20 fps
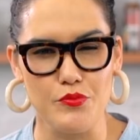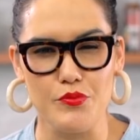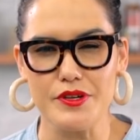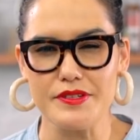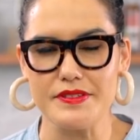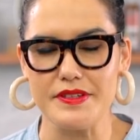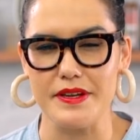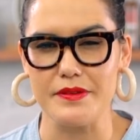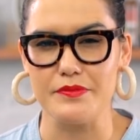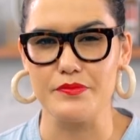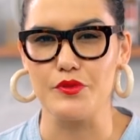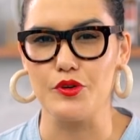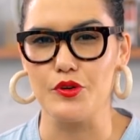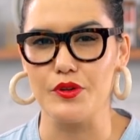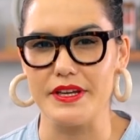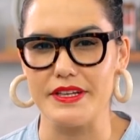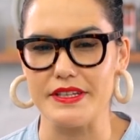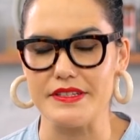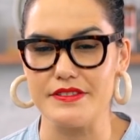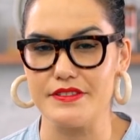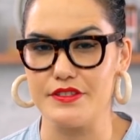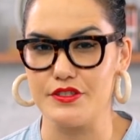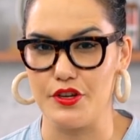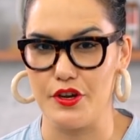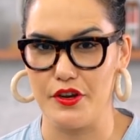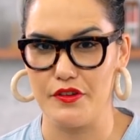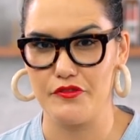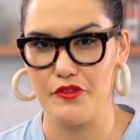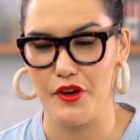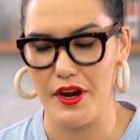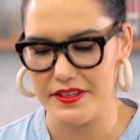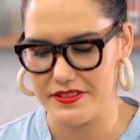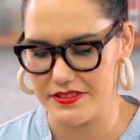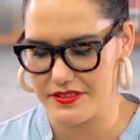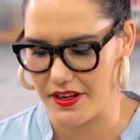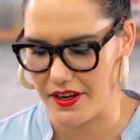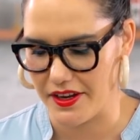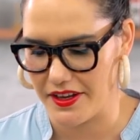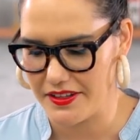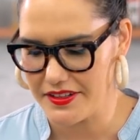almost like more like a stir fry
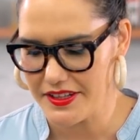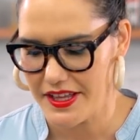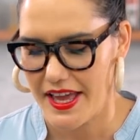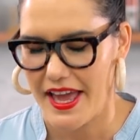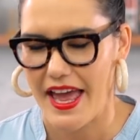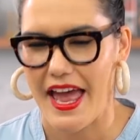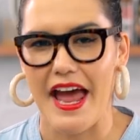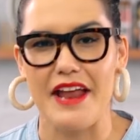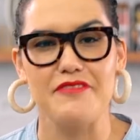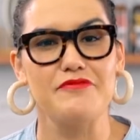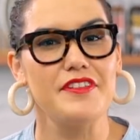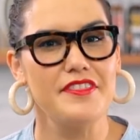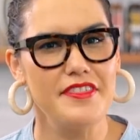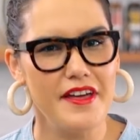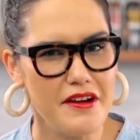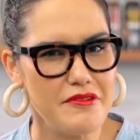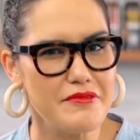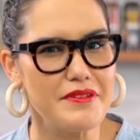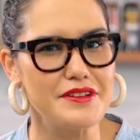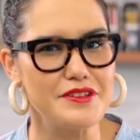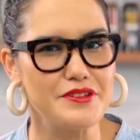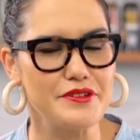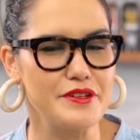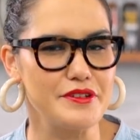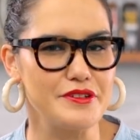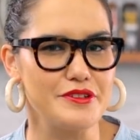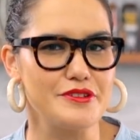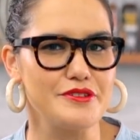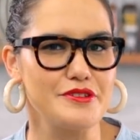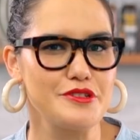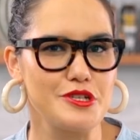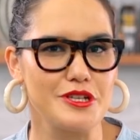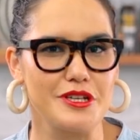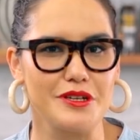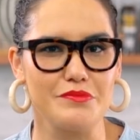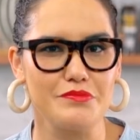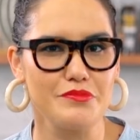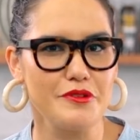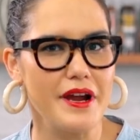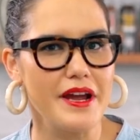style. And for that one, you can use
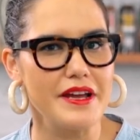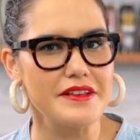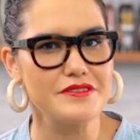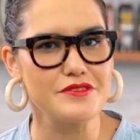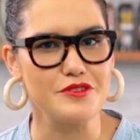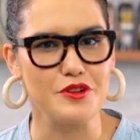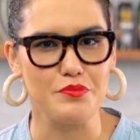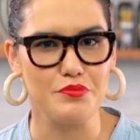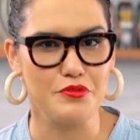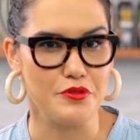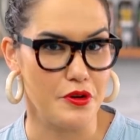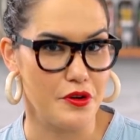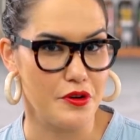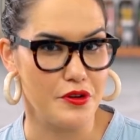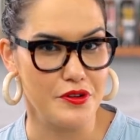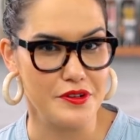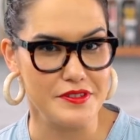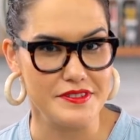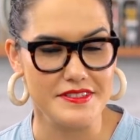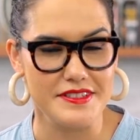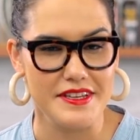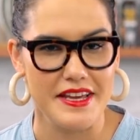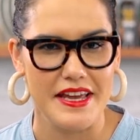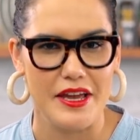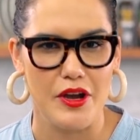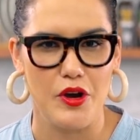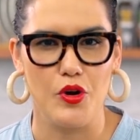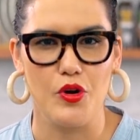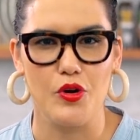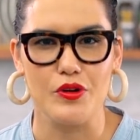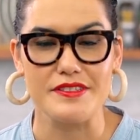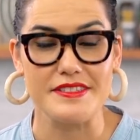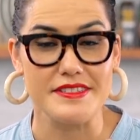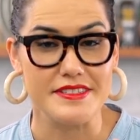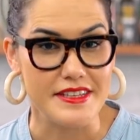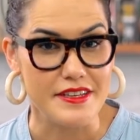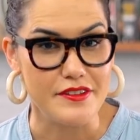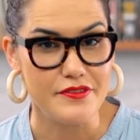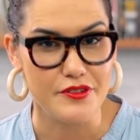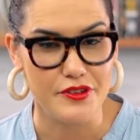chicken breast or prawns or
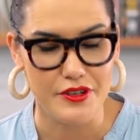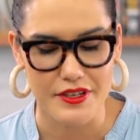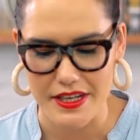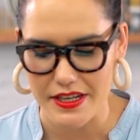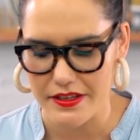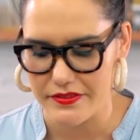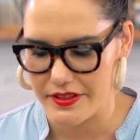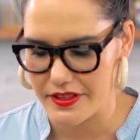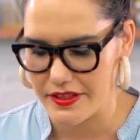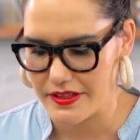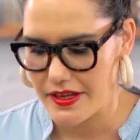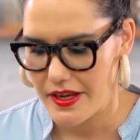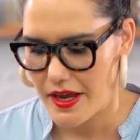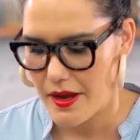seafood even.